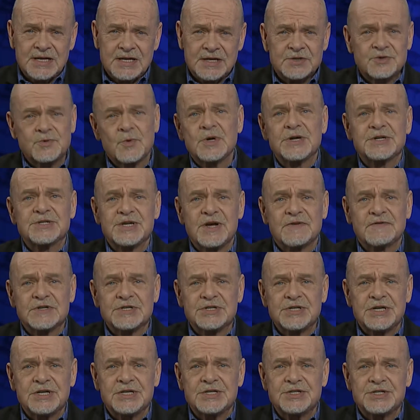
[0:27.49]
In
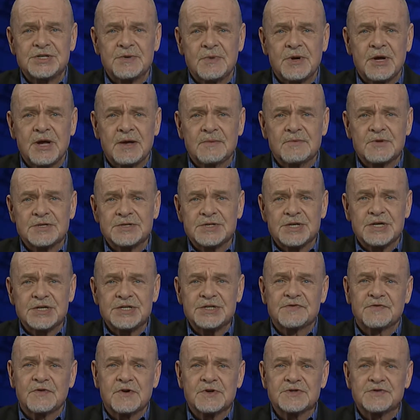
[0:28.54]
2017, she became the
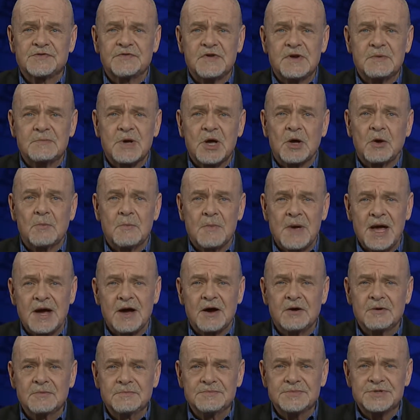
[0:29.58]
city's first female
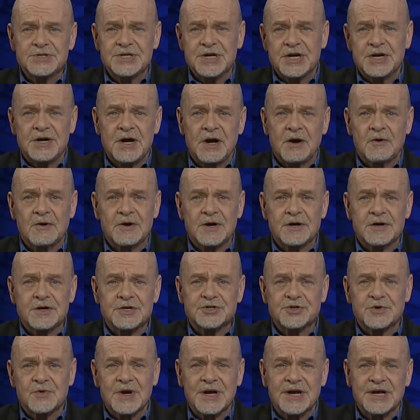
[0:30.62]
mayor. She inherited a
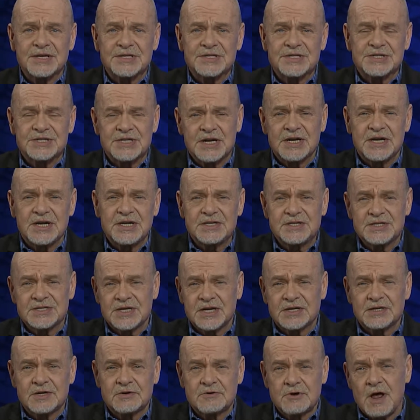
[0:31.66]
shrinking city
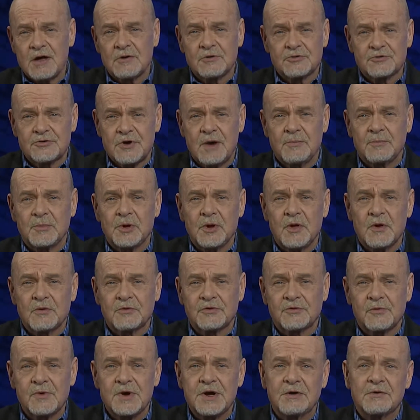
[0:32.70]
set to drop below
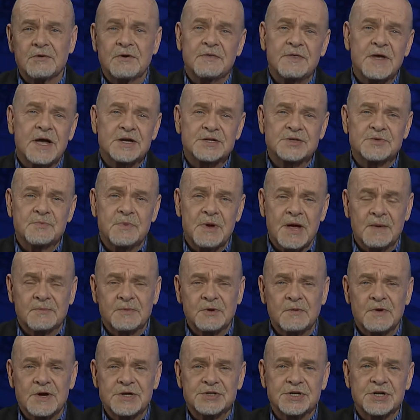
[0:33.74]
300,000
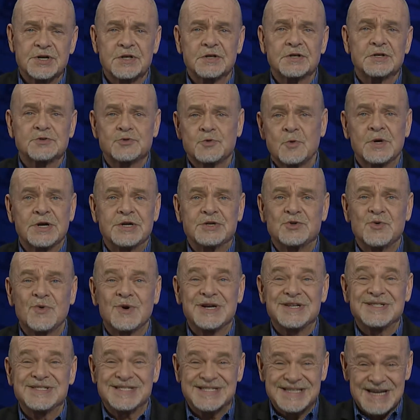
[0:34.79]
population in the
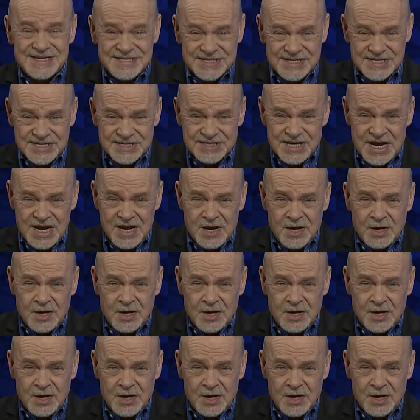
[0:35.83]
2020 census,